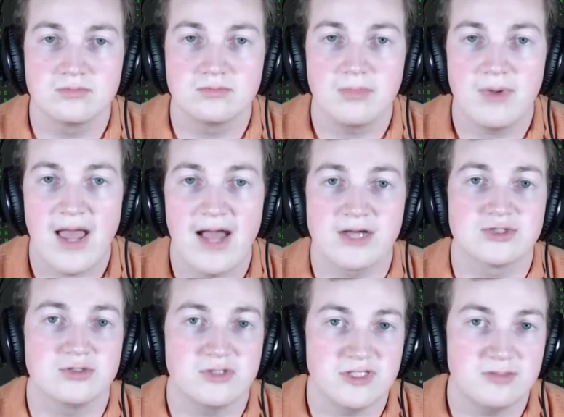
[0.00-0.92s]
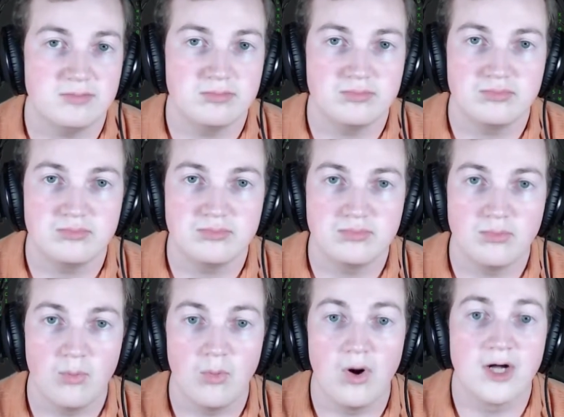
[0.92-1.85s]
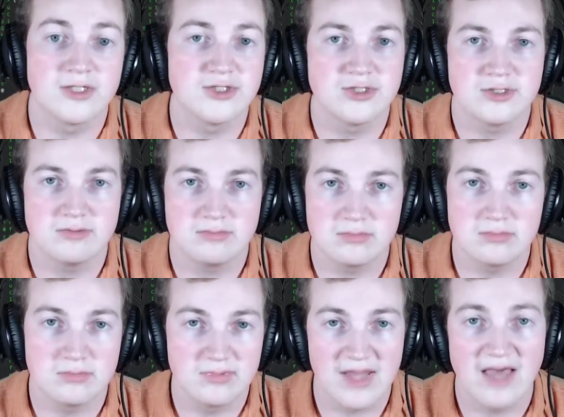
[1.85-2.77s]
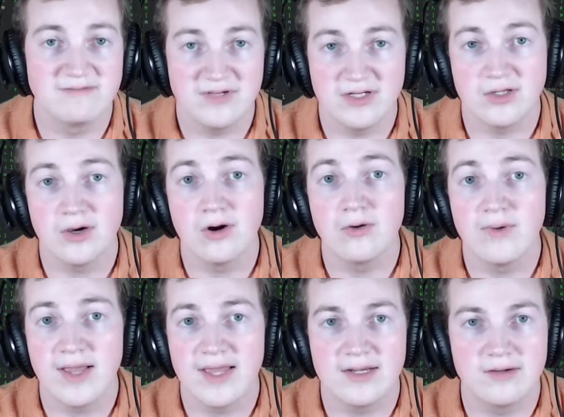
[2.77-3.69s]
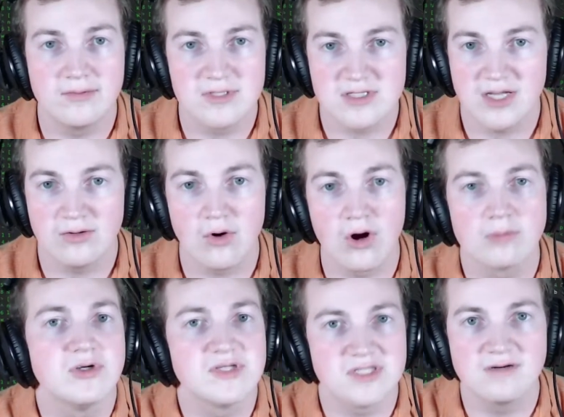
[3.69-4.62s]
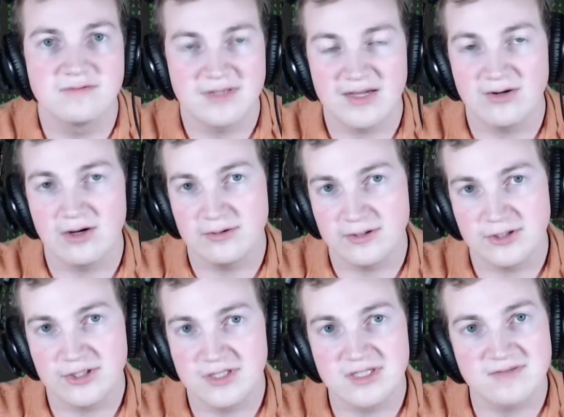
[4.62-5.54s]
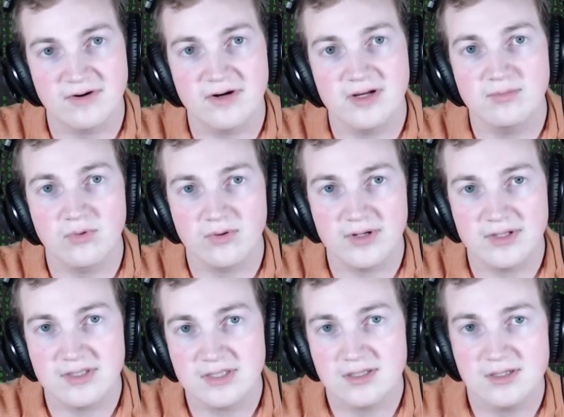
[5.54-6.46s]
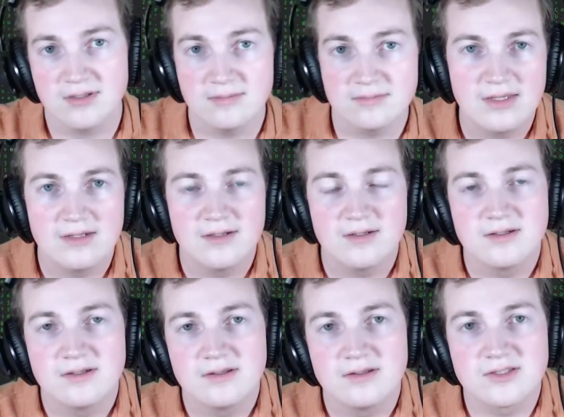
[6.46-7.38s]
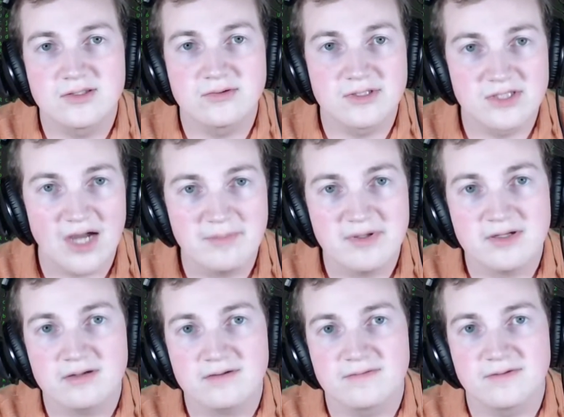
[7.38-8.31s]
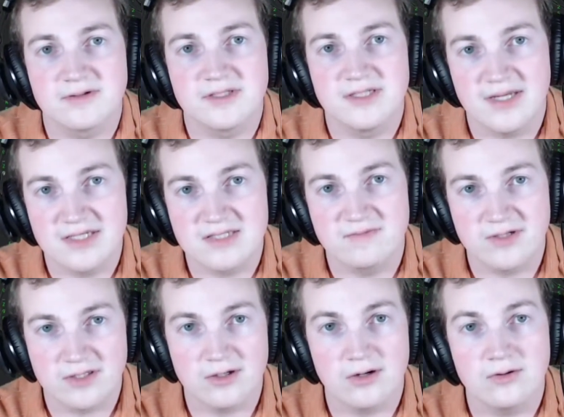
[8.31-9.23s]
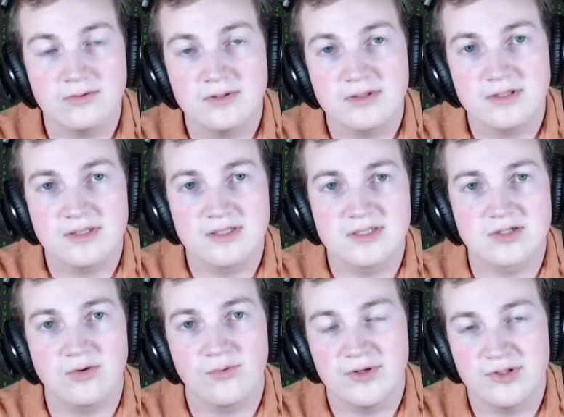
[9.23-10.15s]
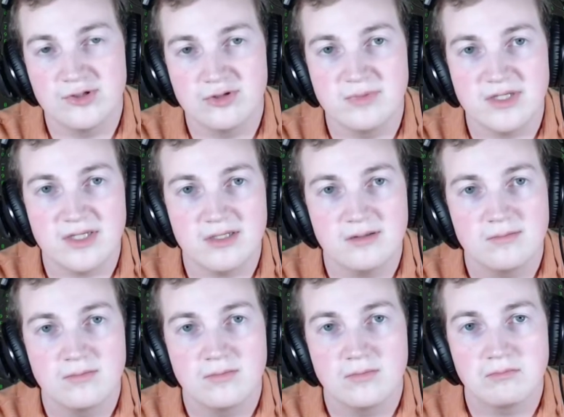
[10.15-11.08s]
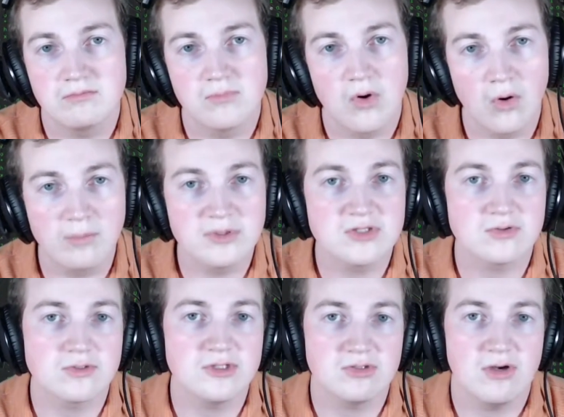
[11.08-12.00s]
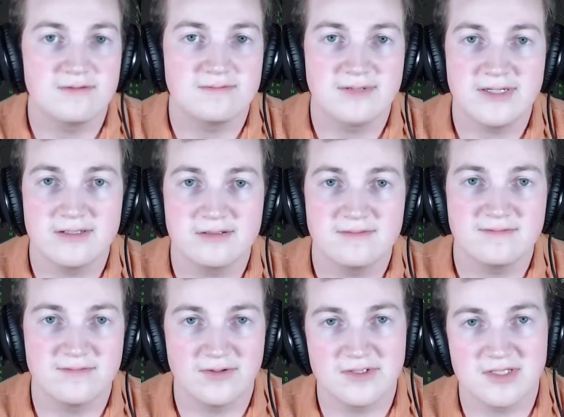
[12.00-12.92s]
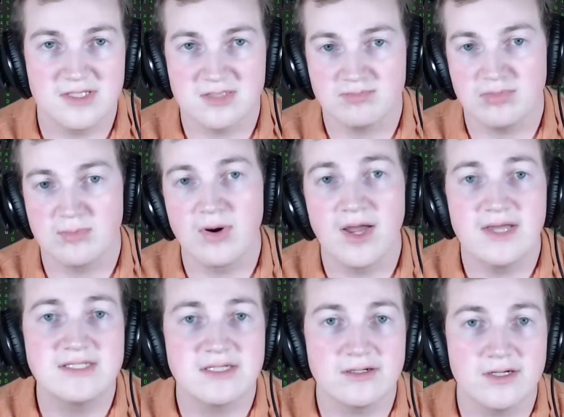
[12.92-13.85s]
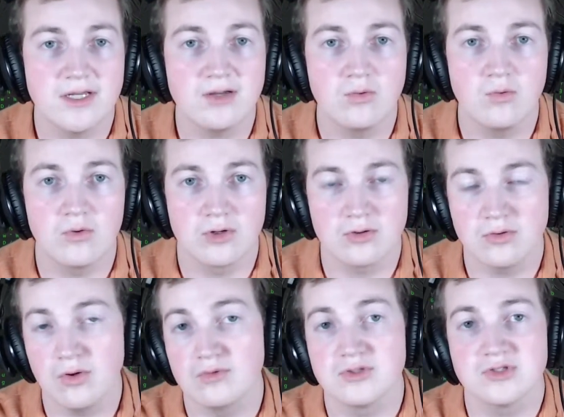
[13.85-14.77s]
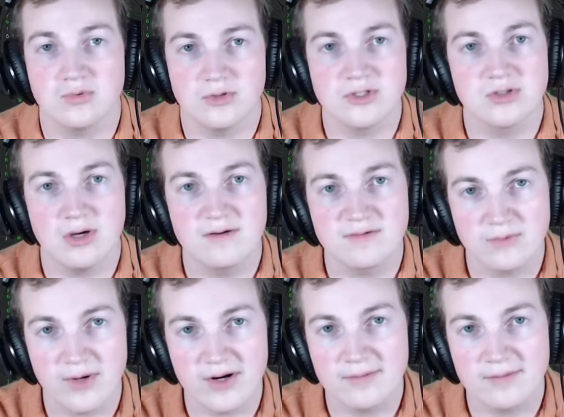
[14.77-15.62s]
actually watch that video and arm yourself with that knowledge. It is very important. So the topic for today's video is going to be open source software versus proprietary or closed source software.